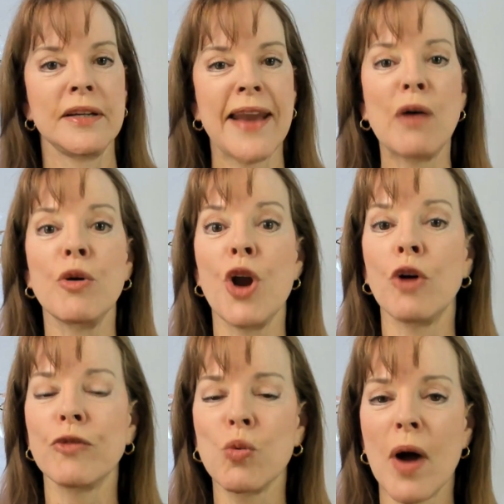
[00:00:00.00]
Now, an
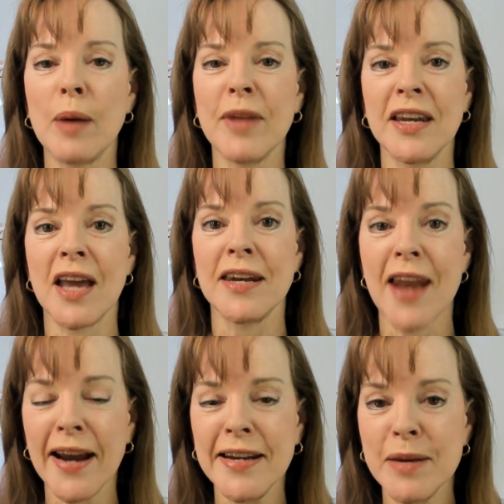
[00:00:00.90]
overwhelming
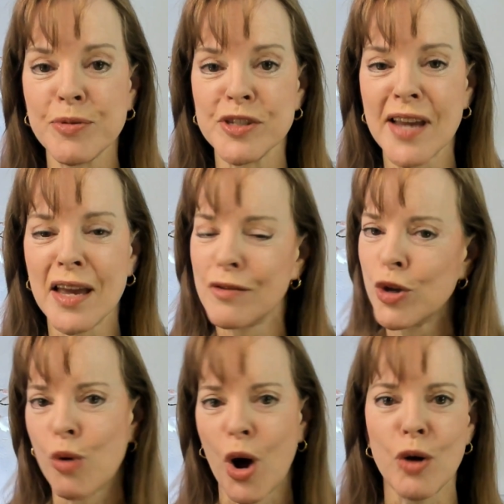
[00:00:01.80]
90% of
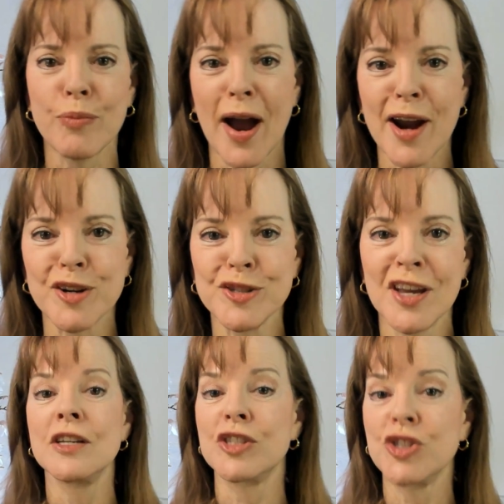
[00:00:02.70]
you home buyers
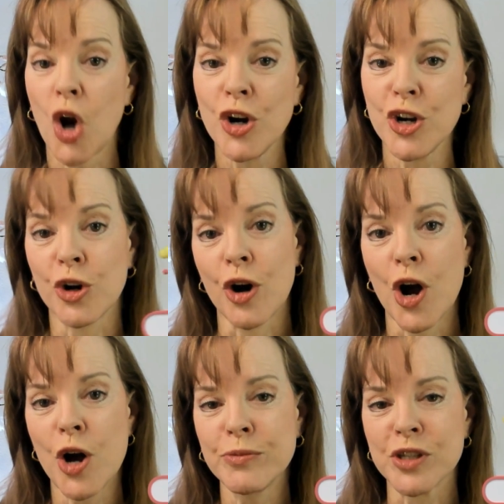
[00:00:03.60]
start your
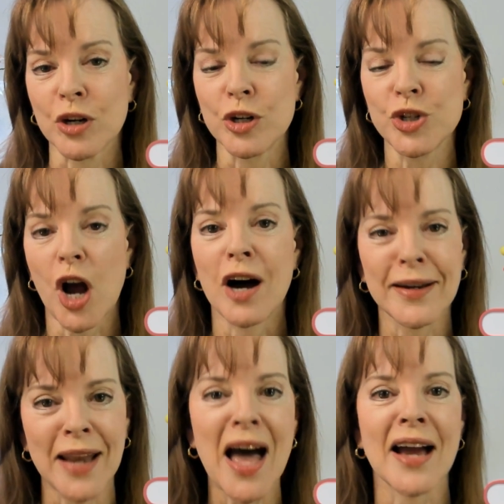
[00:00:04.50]
home search
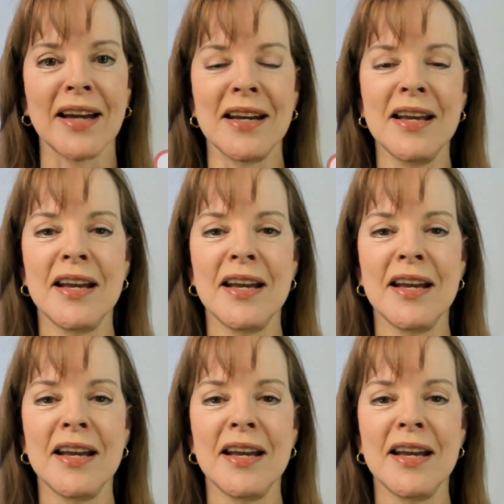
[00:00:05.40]
online